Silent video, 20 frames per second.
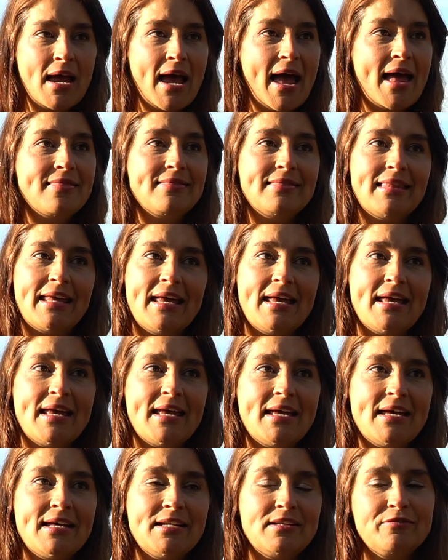And
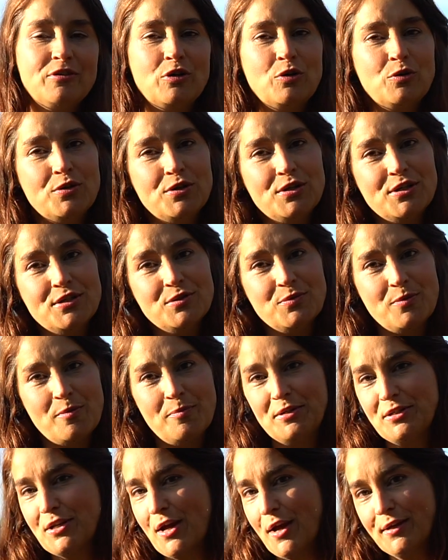then, of course, we've
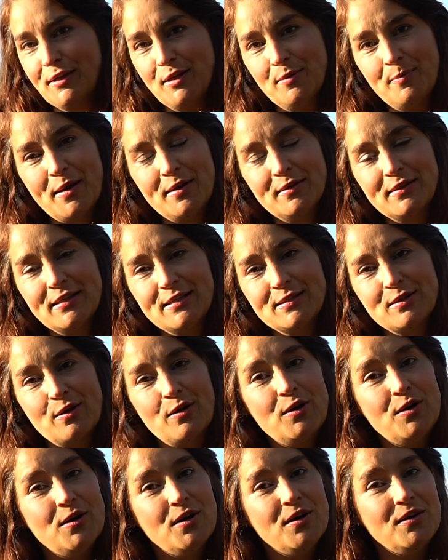been talking about this
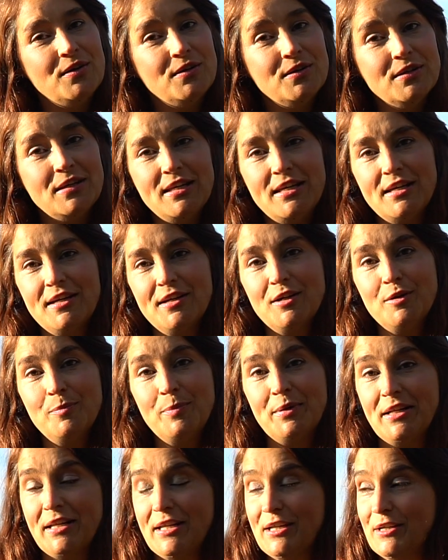all year,
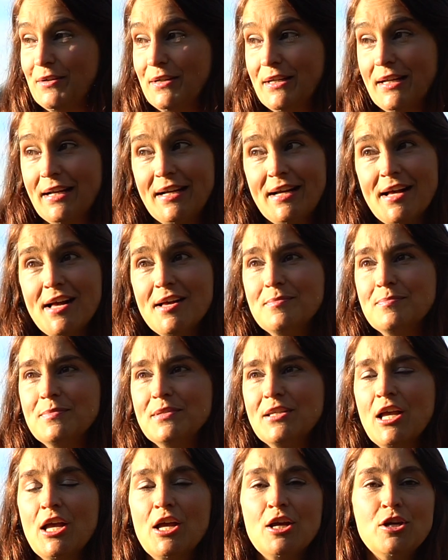but here it
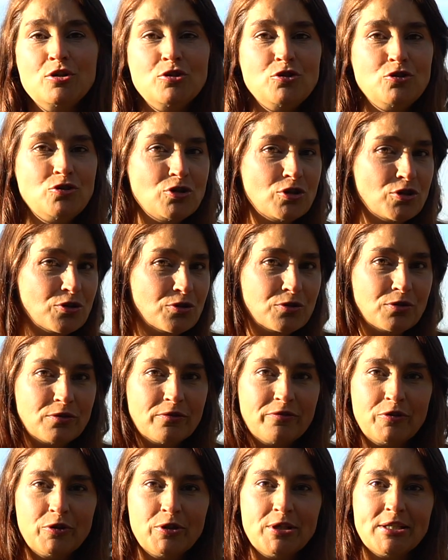comes. June
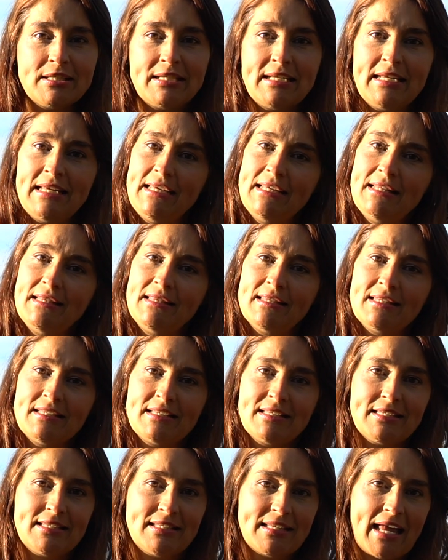14th,
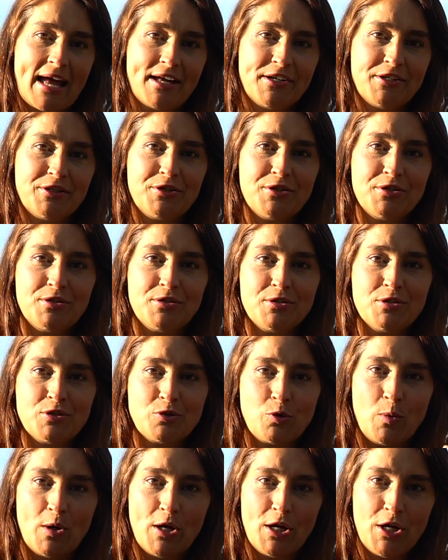Saturn
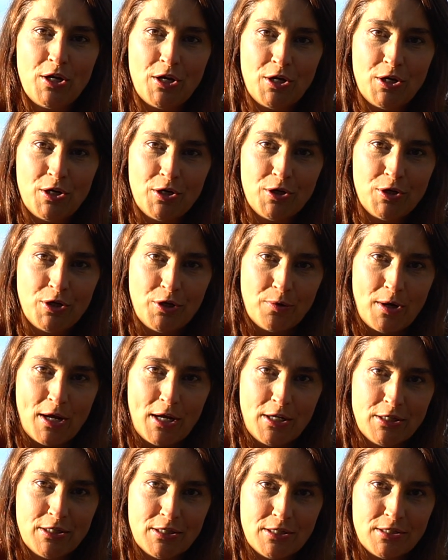square
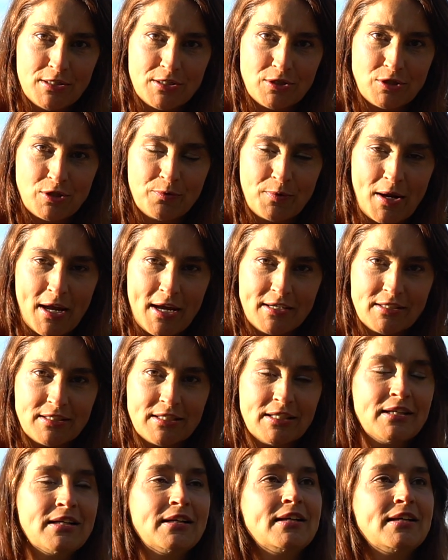Uranus direct.
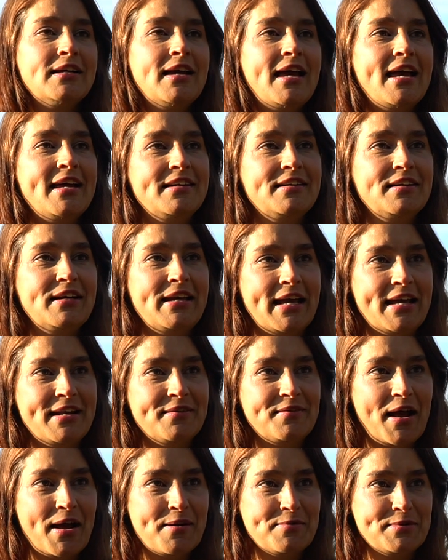And
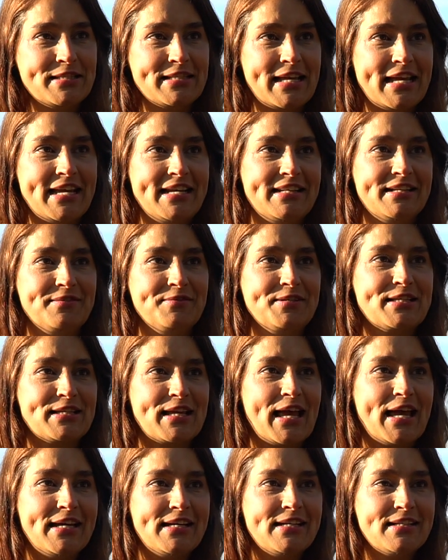again, I was saying it was
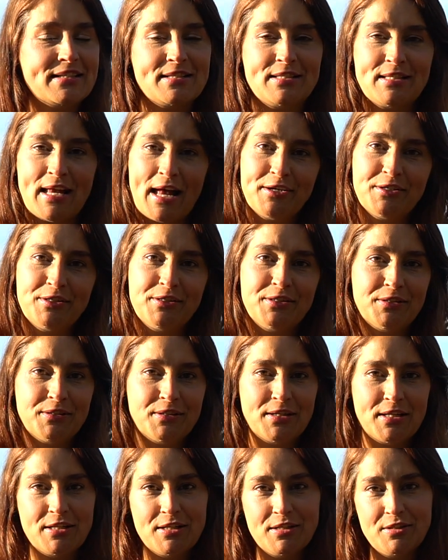like
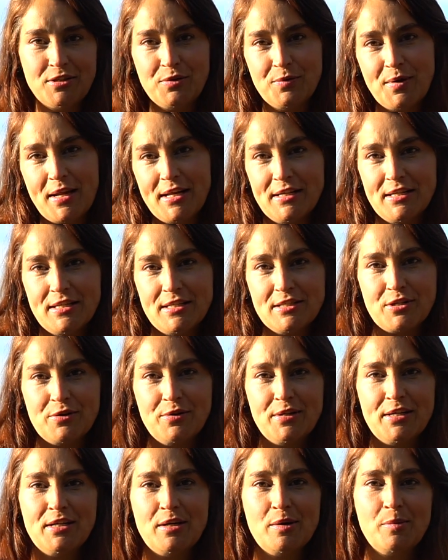Saturn and Uranus are
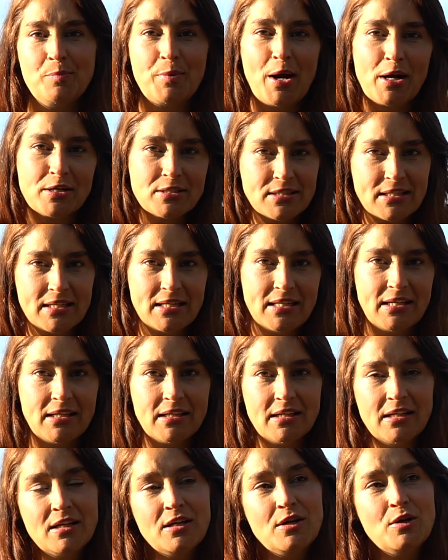in a
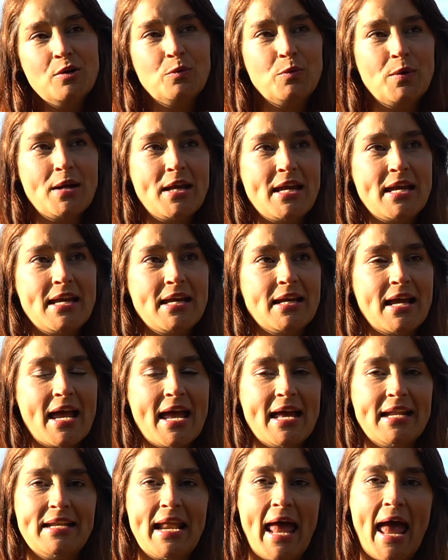boxing ring,
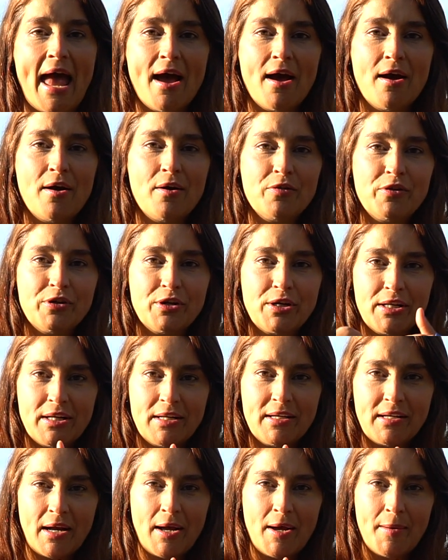and now they're going
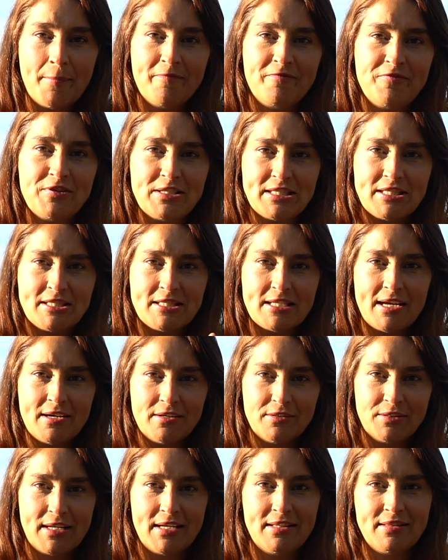to come fists
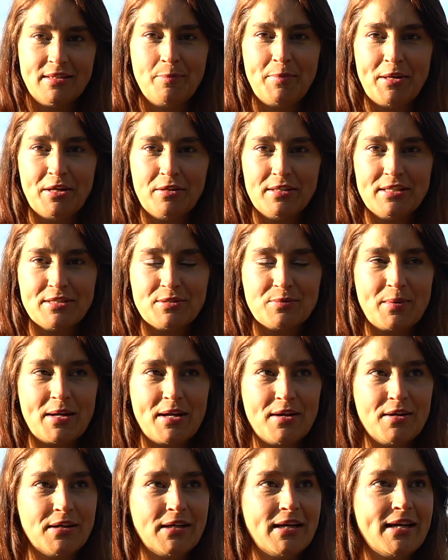out, and the bell has
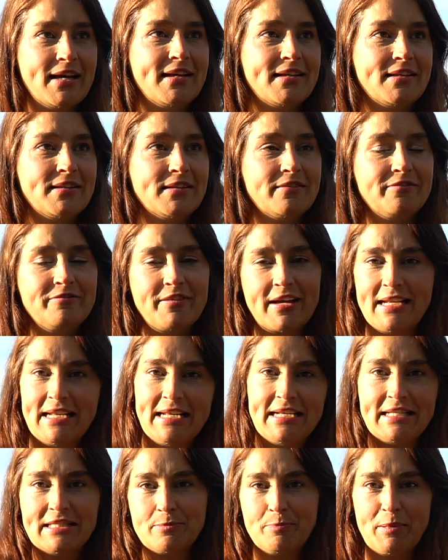rung, and the
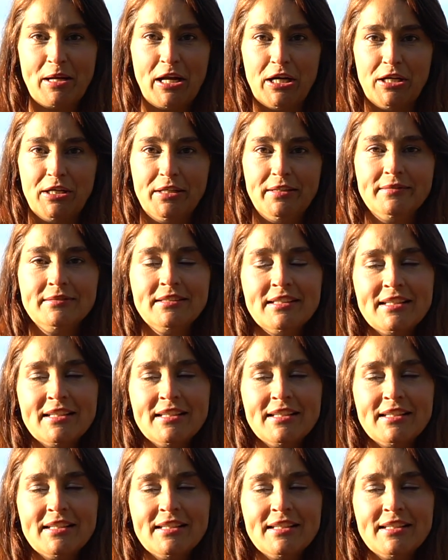fighting has begun.